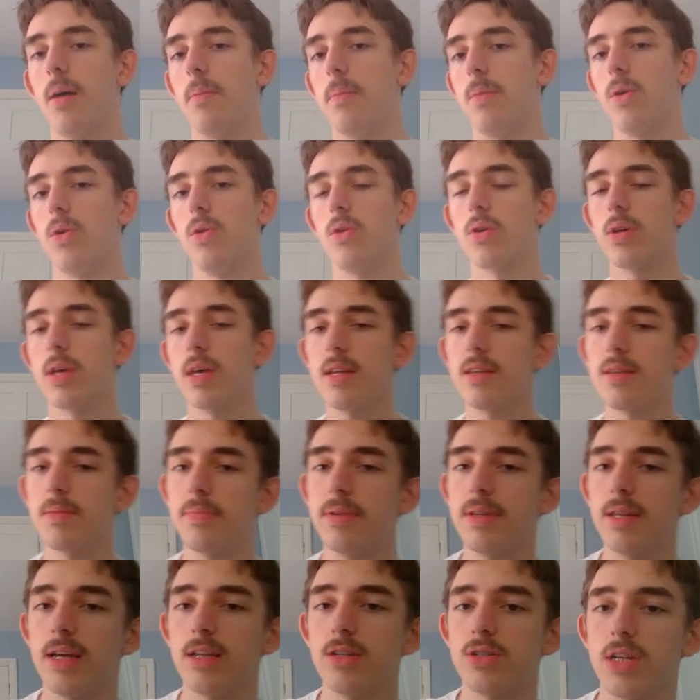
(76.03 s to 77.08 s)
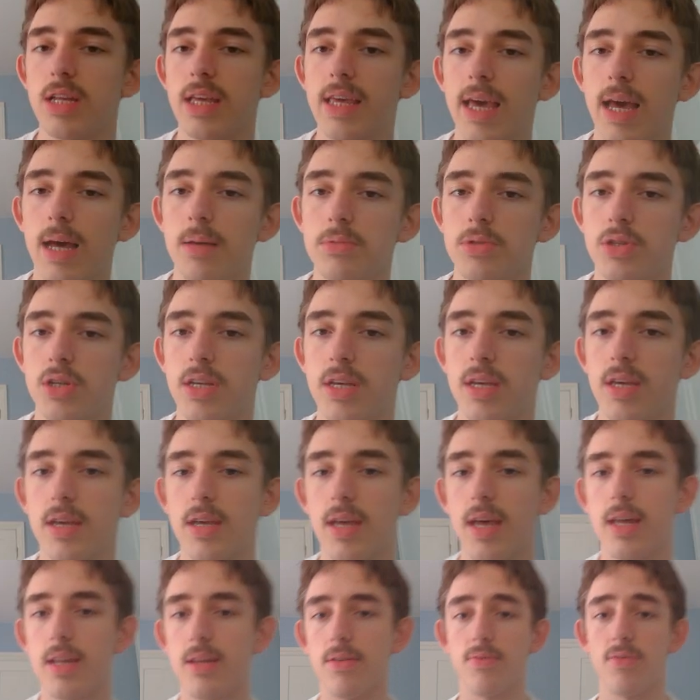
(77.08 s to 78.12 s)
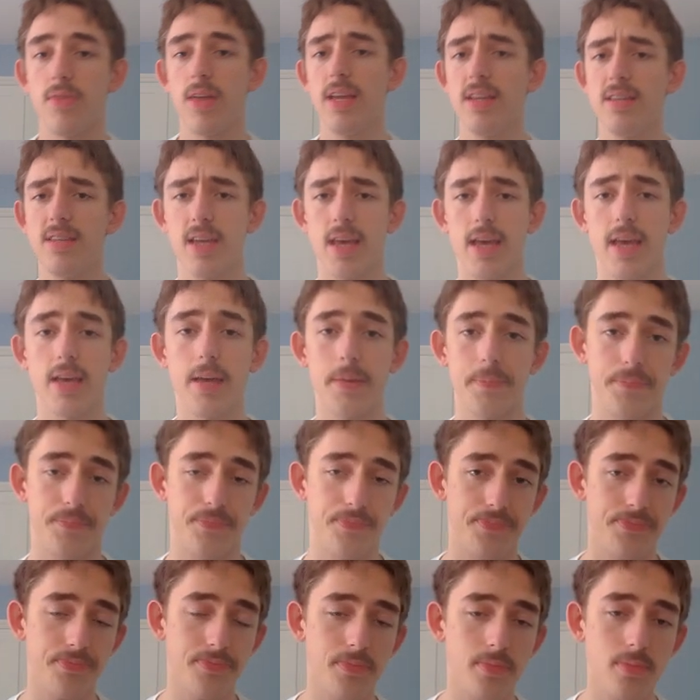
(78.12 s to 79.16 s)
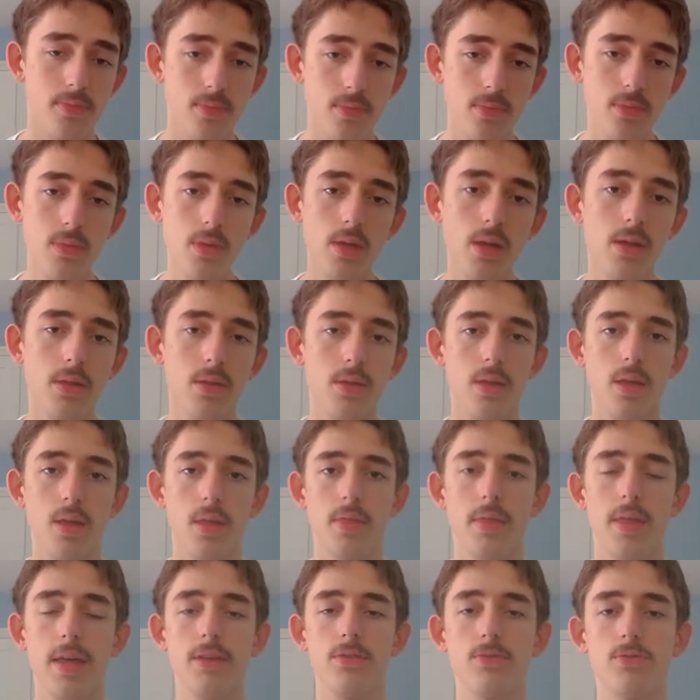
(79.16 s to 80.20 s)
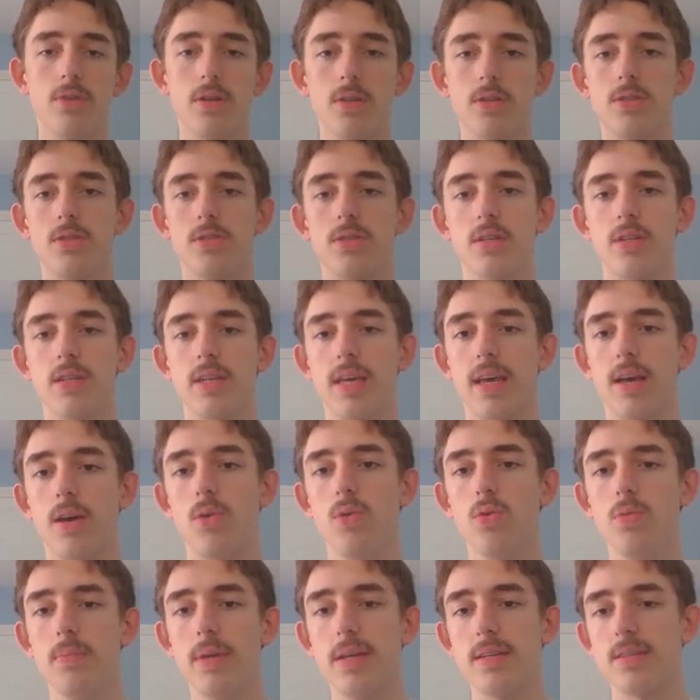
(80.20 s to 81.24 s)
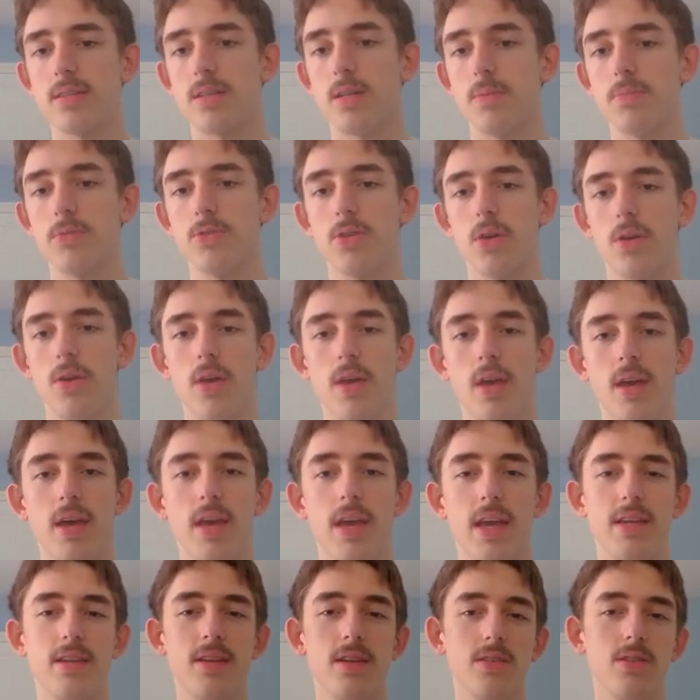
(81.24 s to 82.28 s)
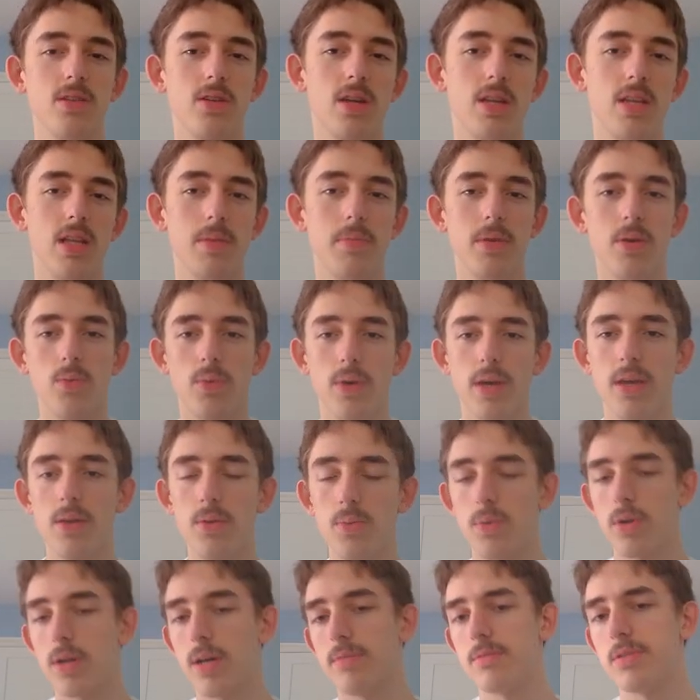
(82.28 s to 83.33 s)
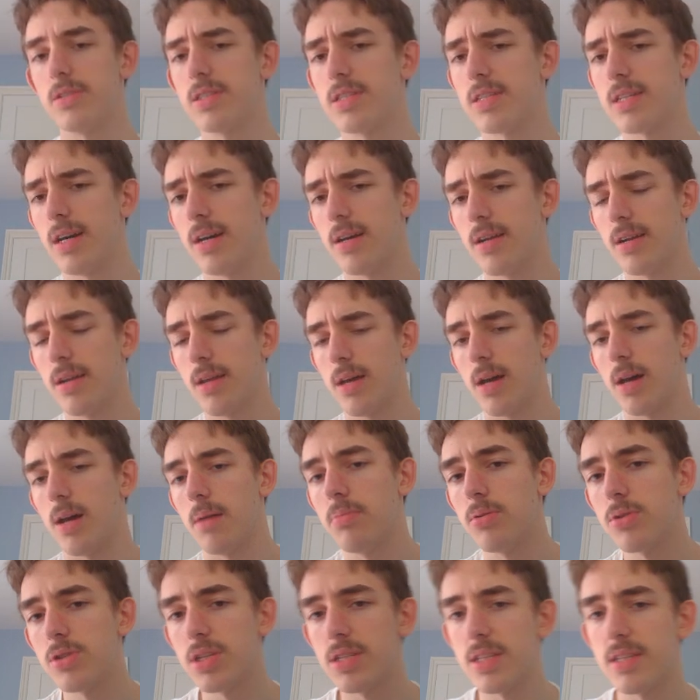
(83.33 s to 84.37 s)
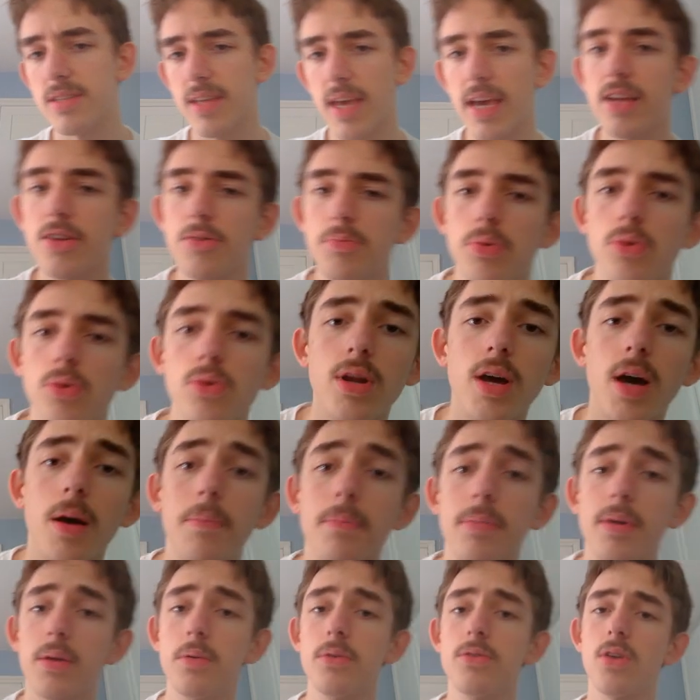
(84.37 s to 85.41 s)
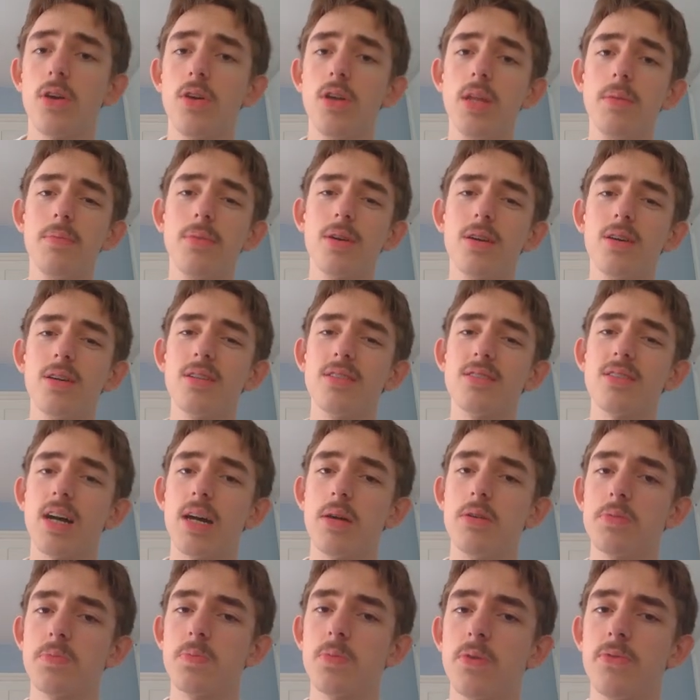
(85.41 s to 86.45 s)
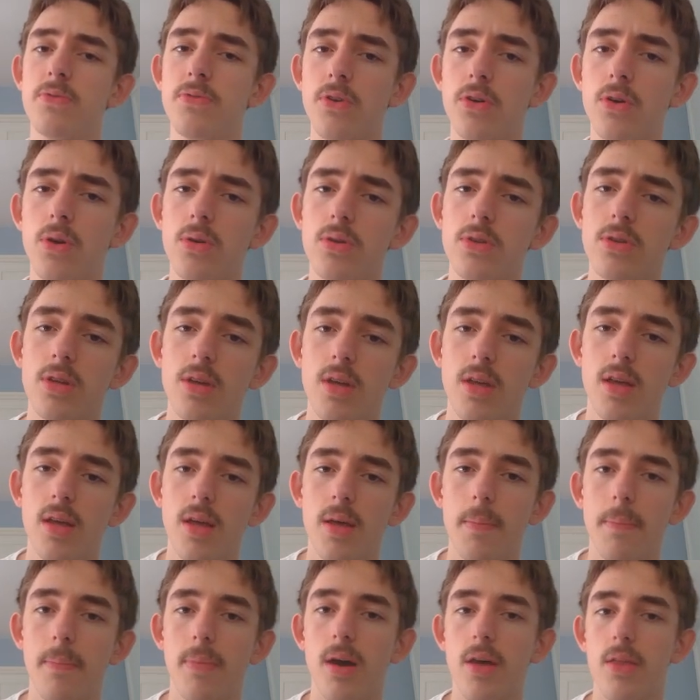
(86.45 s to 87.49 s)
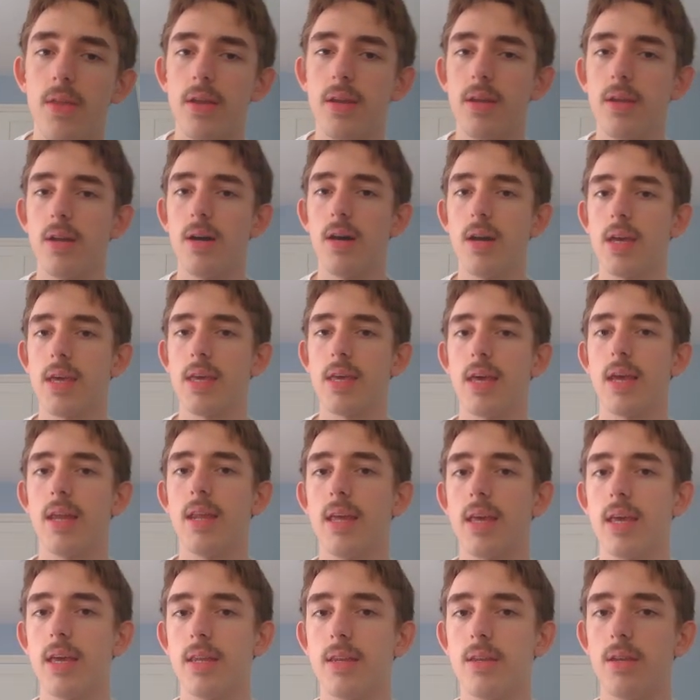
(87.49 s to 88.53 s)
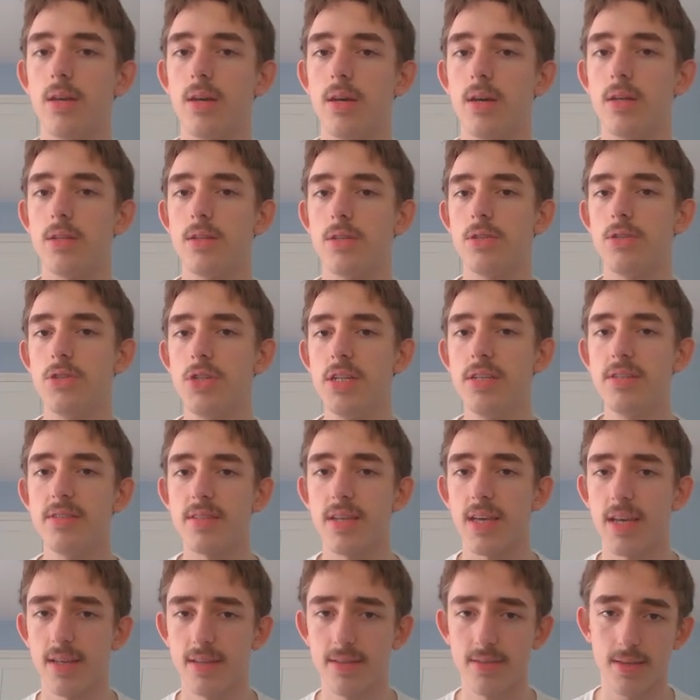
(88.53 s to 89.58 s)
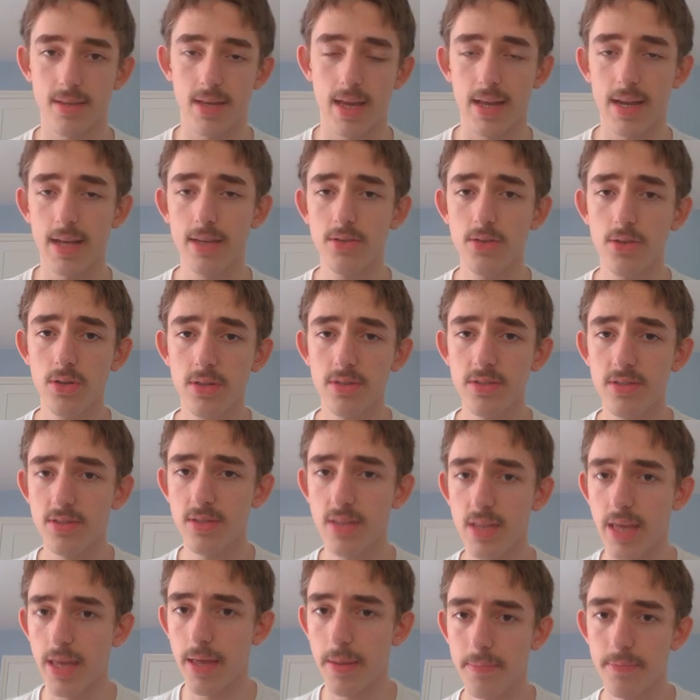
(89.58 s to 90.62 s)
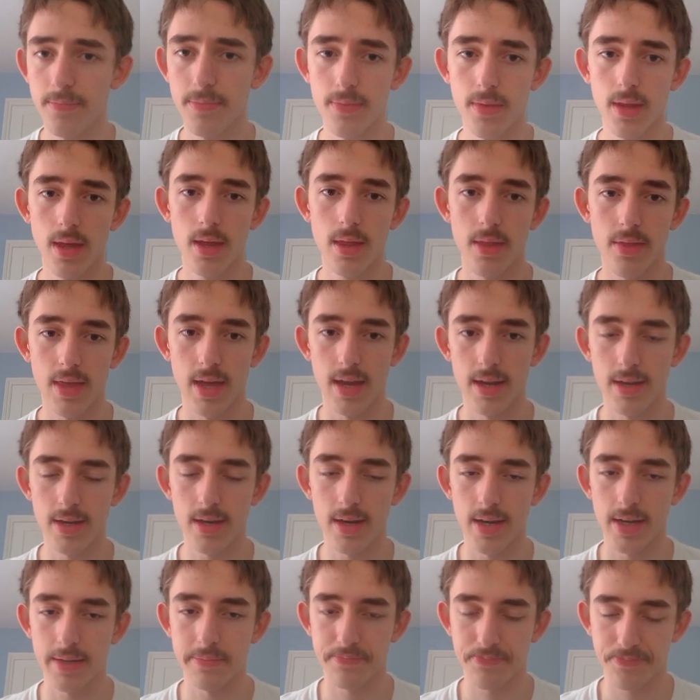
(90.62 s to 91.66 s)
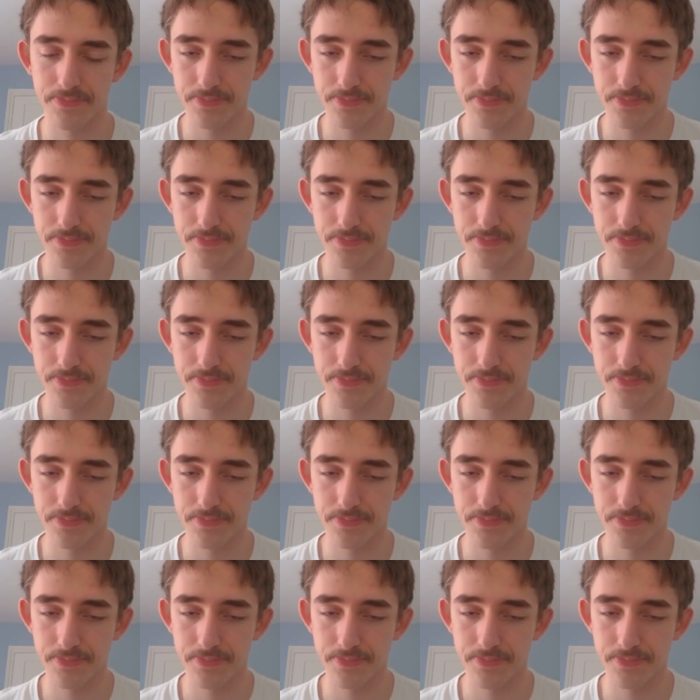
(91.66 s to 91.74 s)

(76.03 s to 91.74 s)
looking to potentially capture here, and if they take, then their structure is going to get all messed up. So it does look a little bit weird what I've just done, pushing this h pawn up, but it was only because I was provoked by the knight getting in to g6. And as you can see, their knight